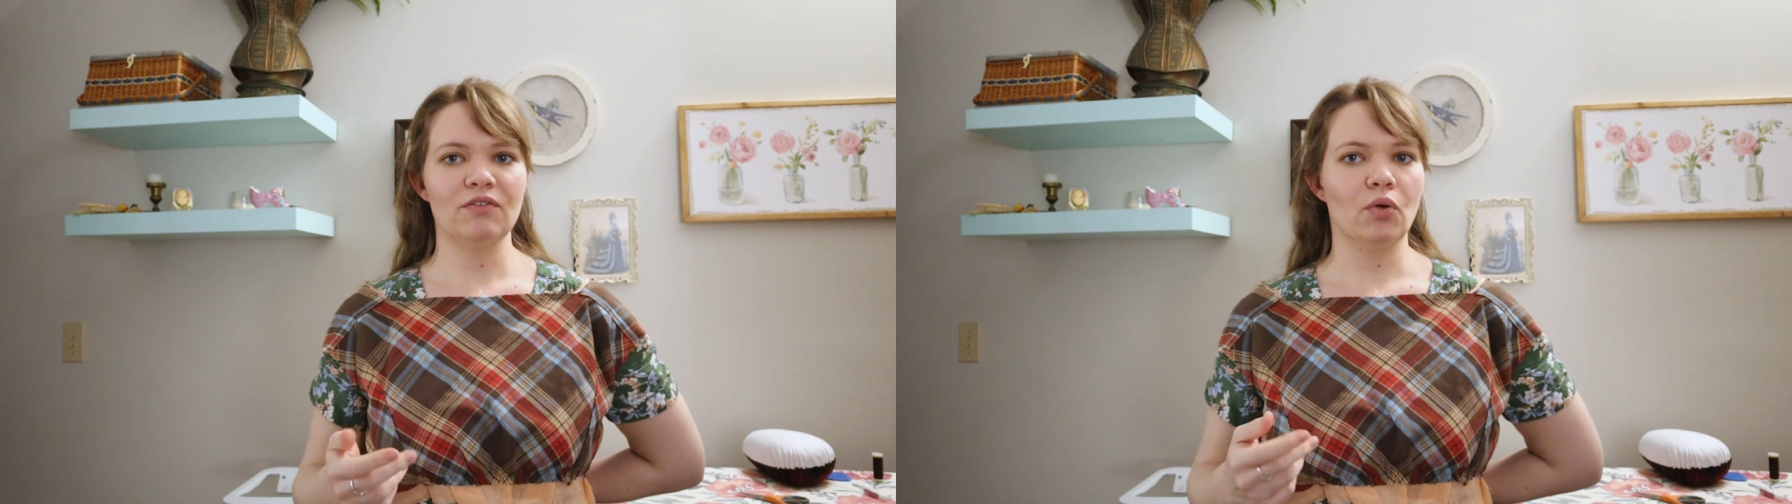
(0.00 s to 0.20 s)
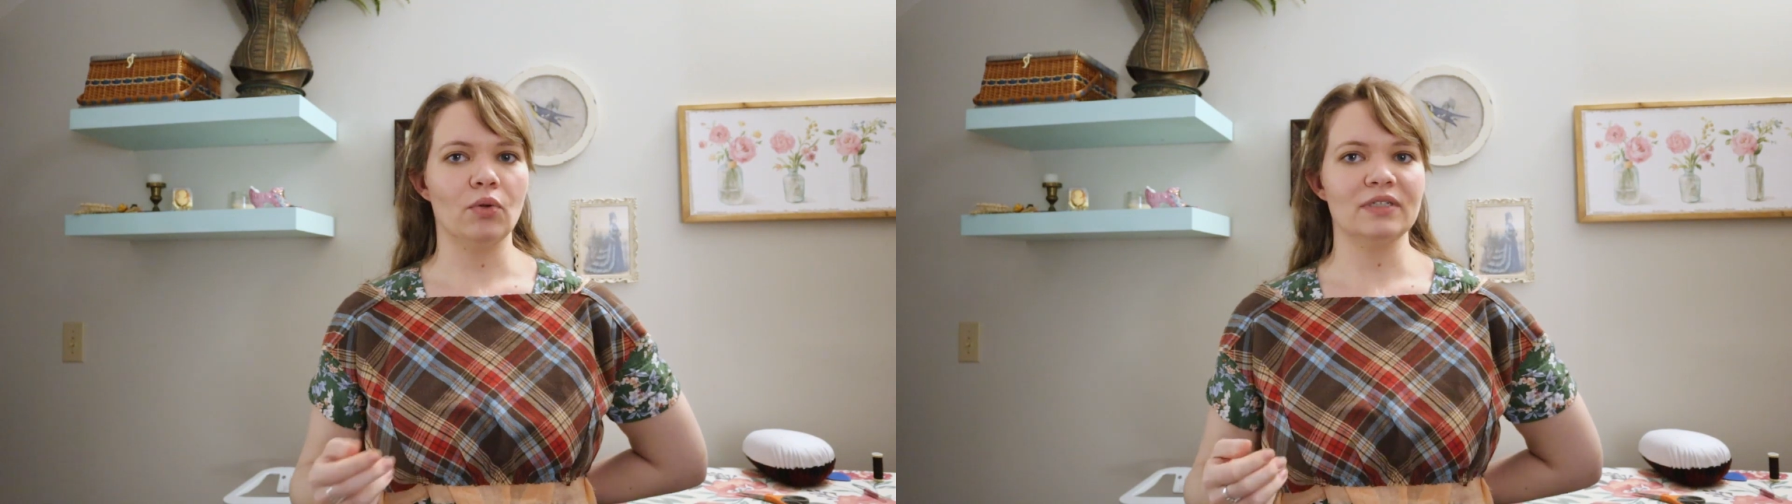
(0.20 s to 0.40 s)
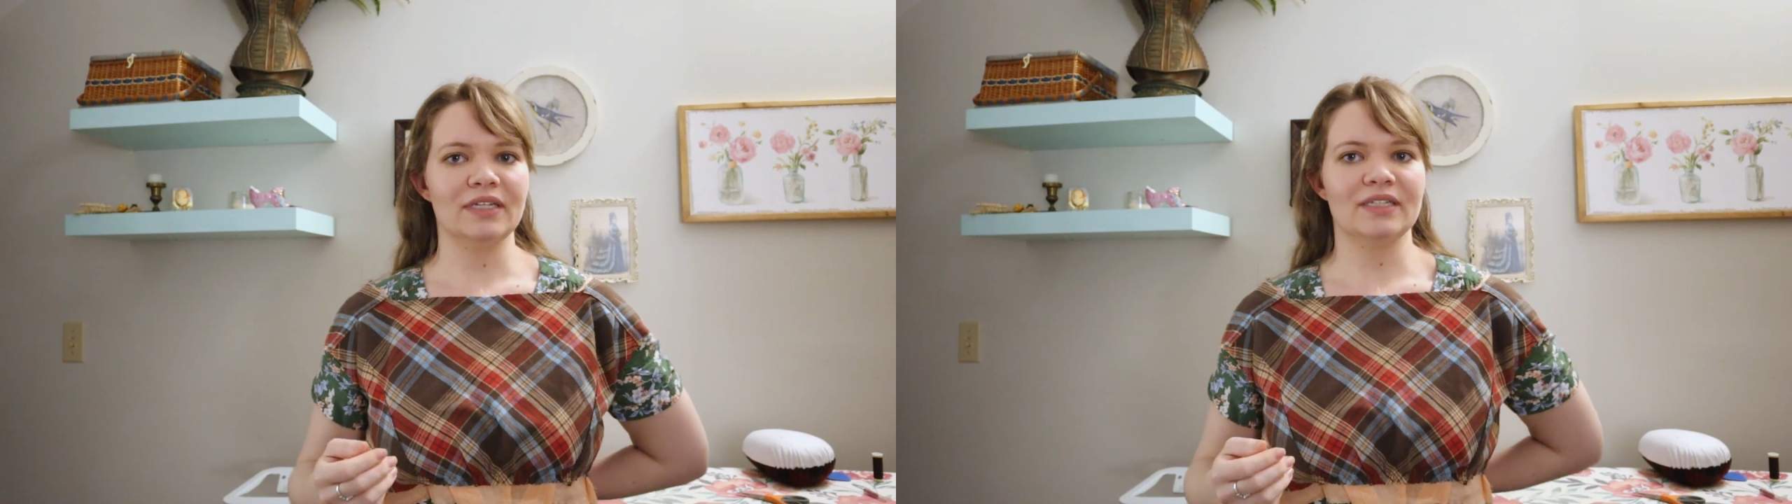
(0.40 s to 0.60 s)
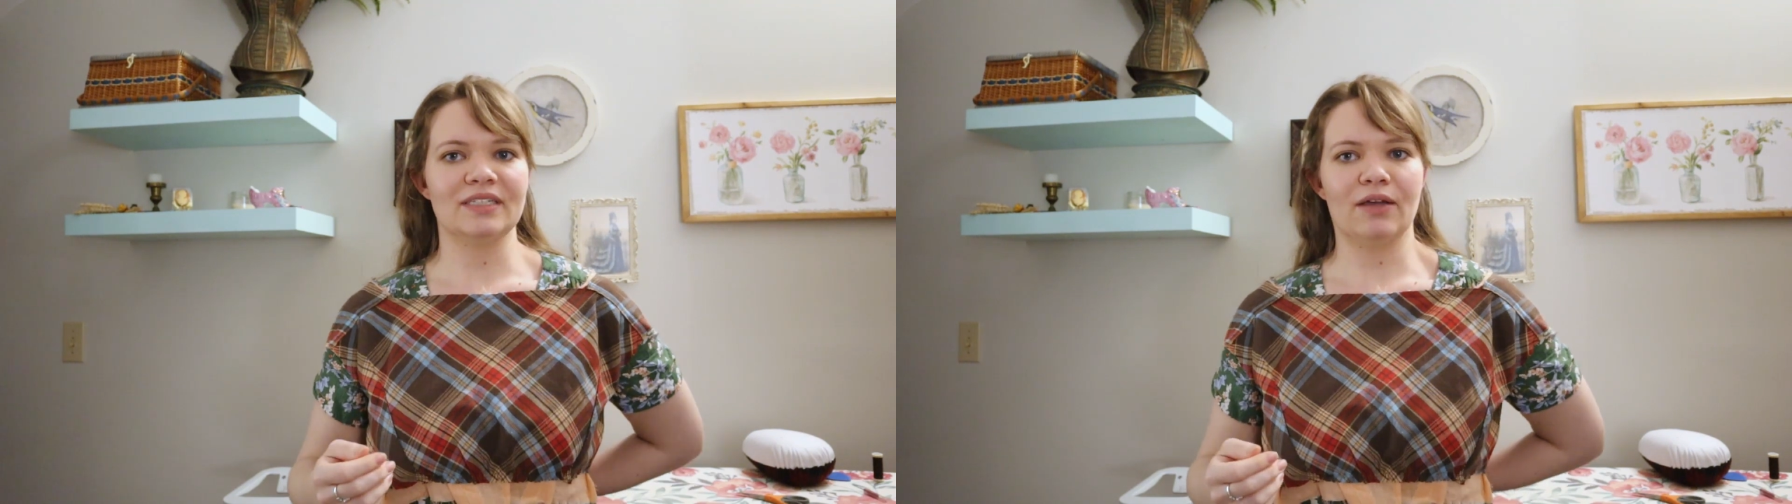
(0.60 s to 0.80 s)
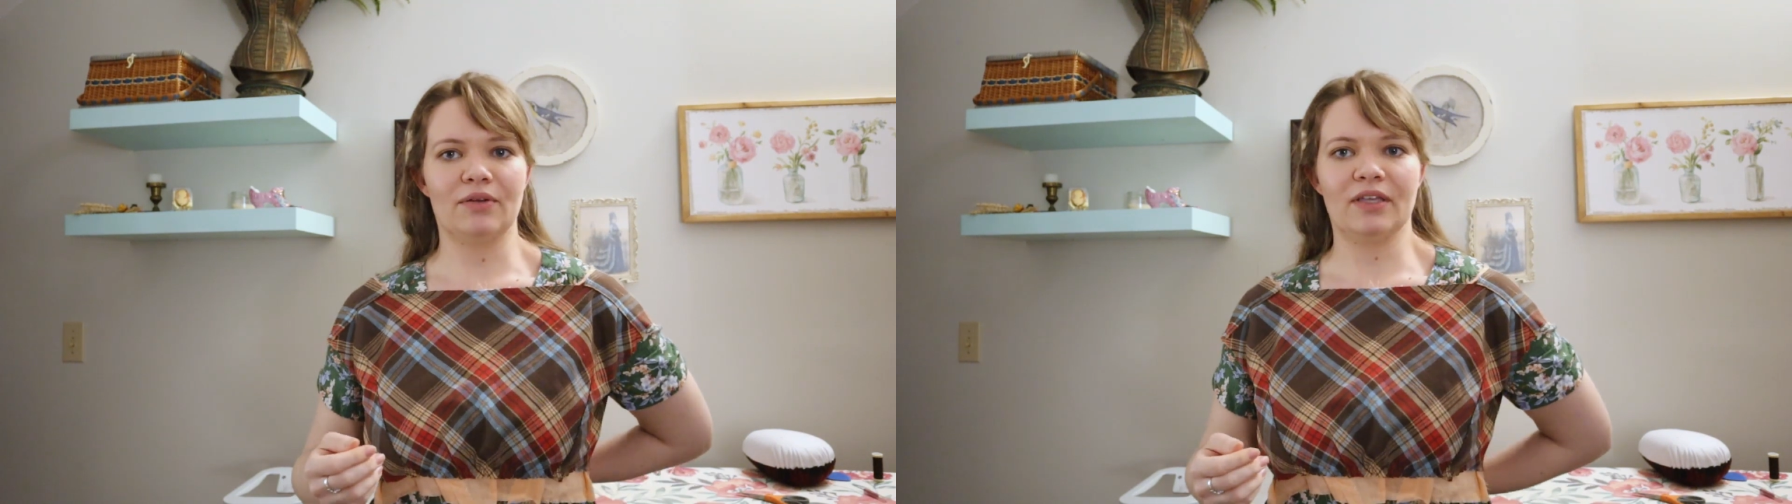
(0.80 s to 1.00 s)
even holding it
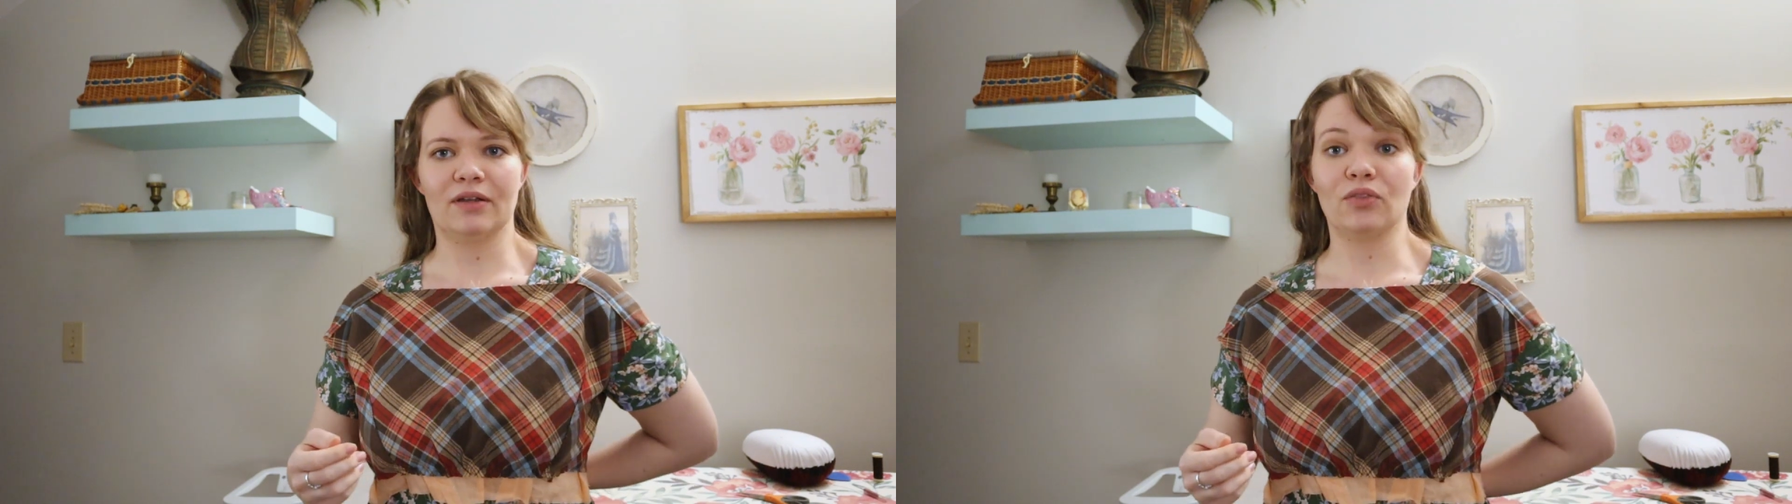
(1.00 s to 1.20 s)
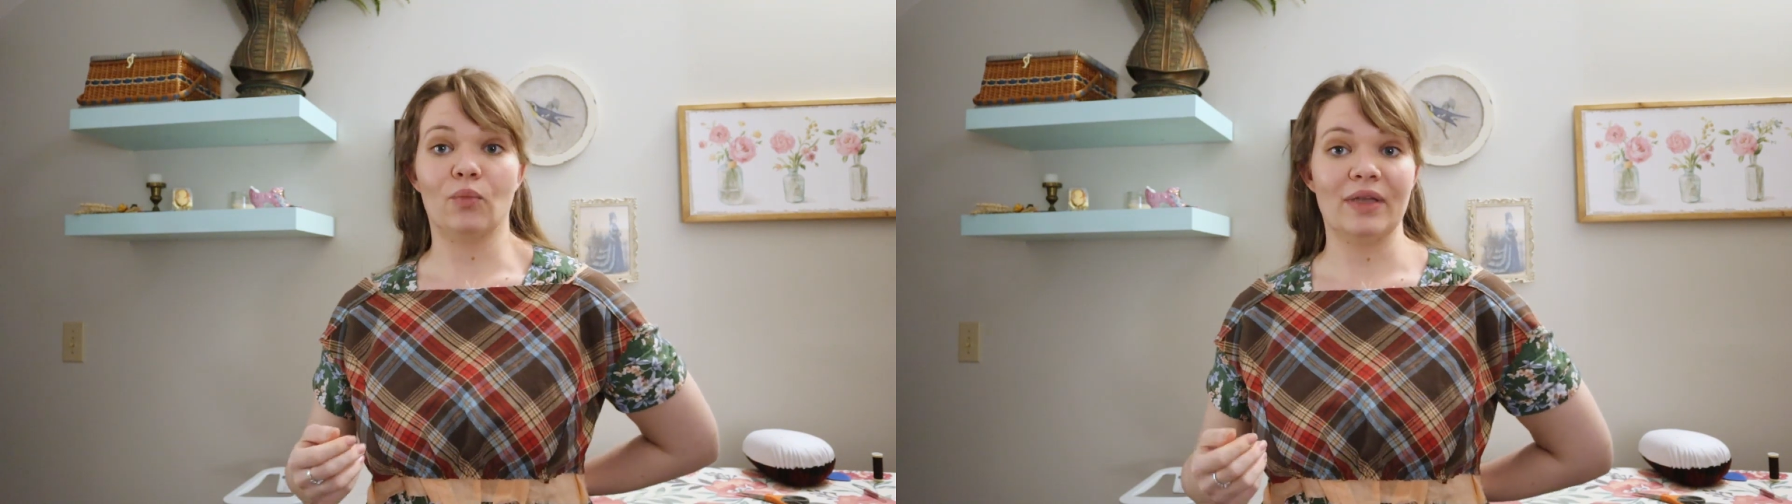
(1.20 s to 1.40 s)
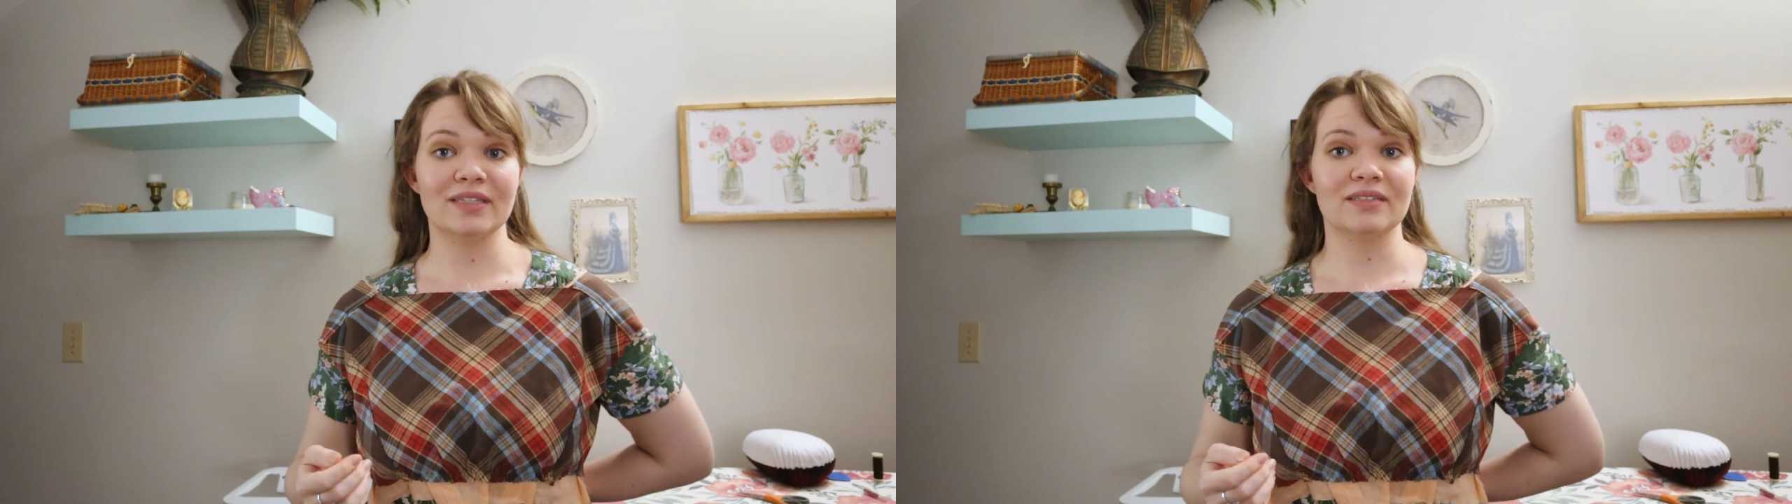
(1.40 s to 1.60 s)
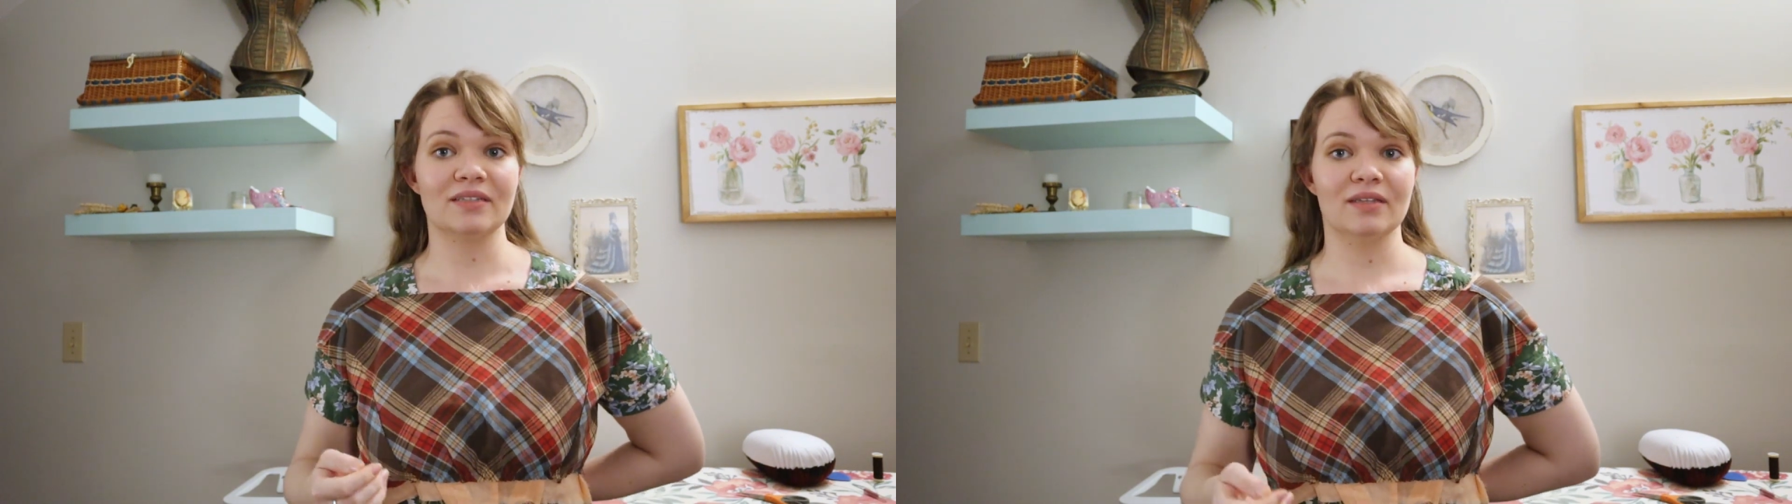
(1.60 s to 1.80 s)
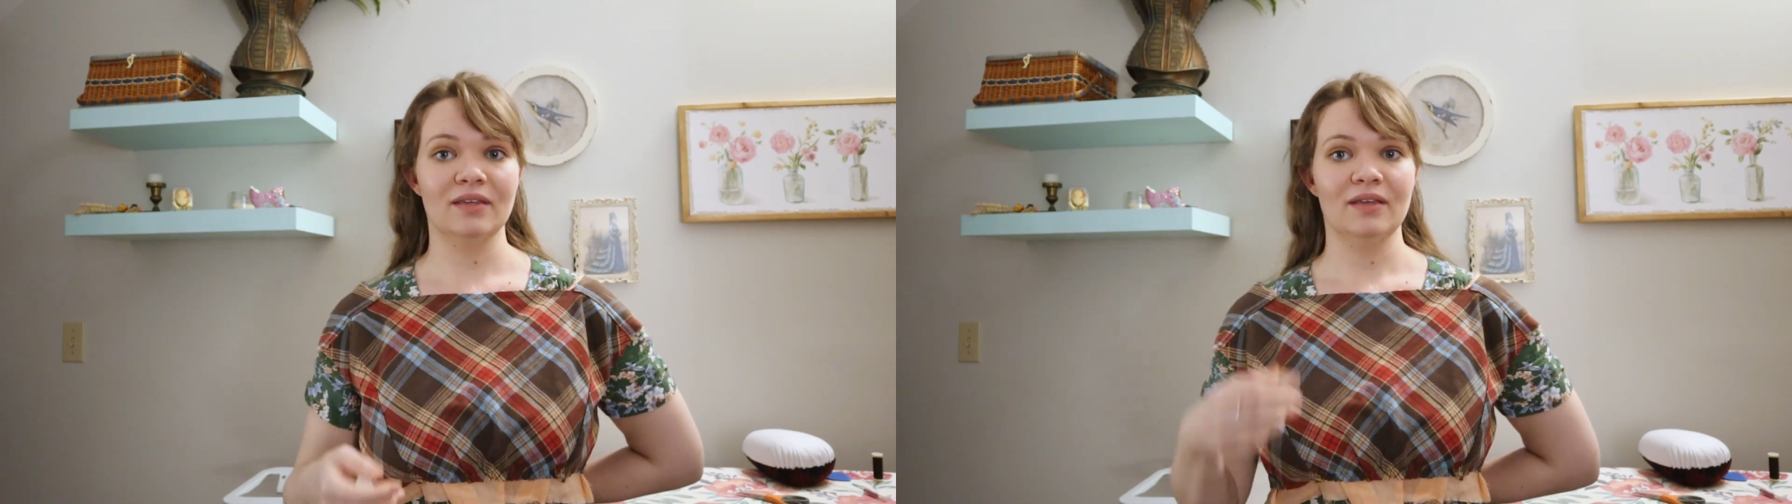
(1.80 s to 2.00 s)
down here at the waist